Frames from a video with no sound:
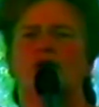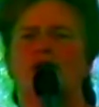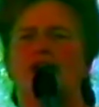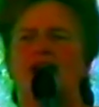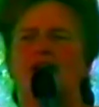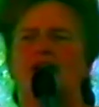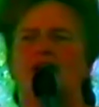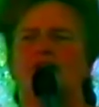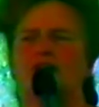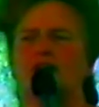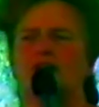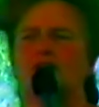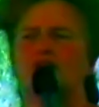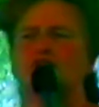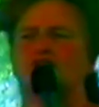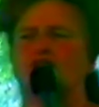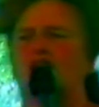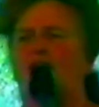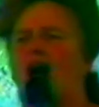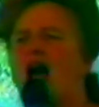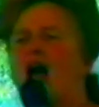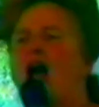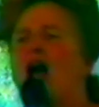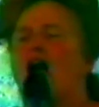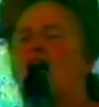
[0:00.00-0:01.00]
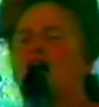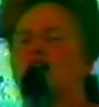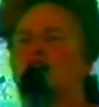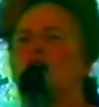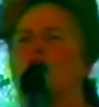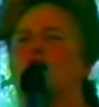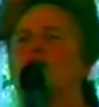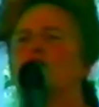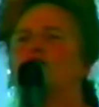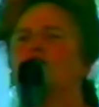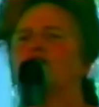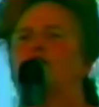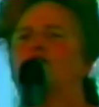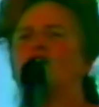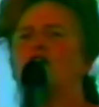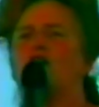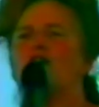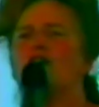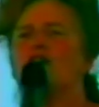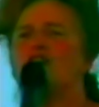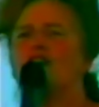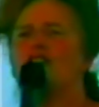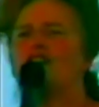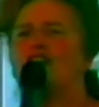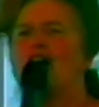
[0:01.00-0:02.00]
leaders. Go
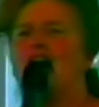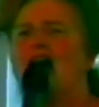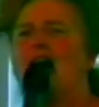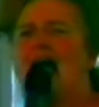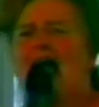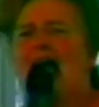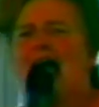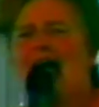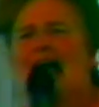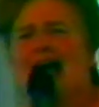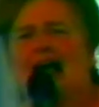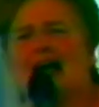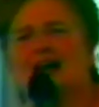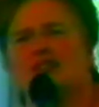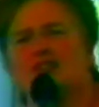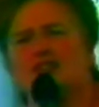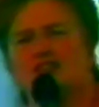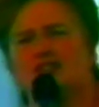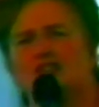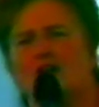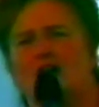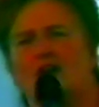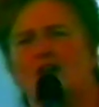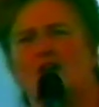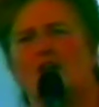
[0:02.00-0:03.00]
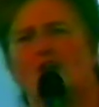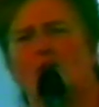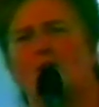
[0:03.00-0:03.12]
forth into,